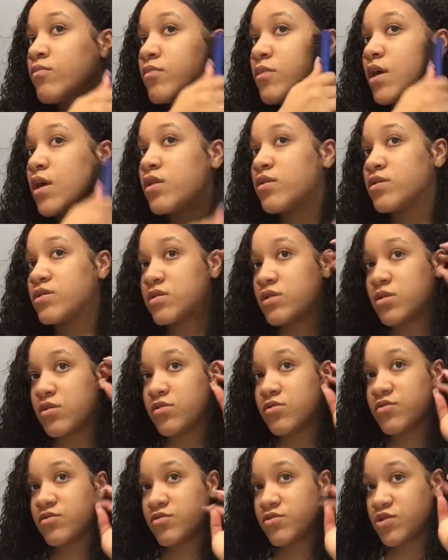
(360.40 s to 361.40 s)
That looks a
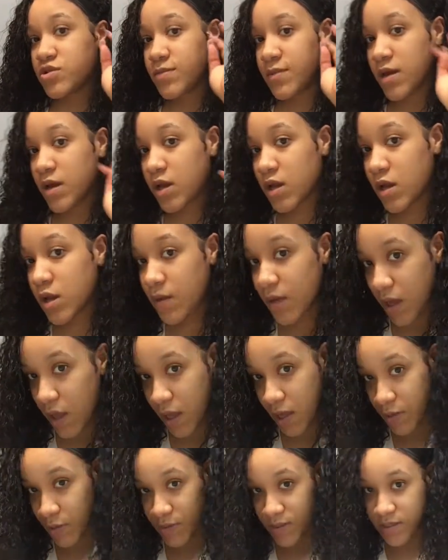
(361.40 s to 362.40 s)
little too dramatic.
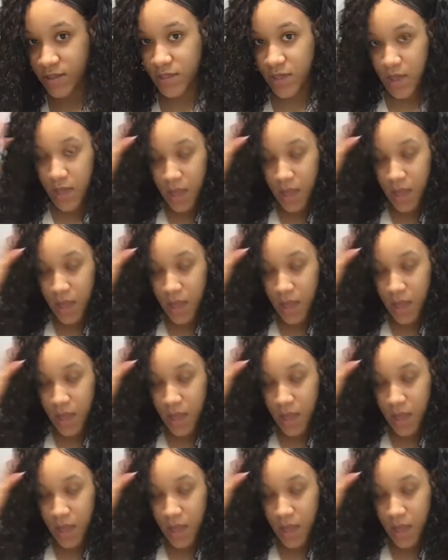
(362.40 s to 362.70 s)
Anyways,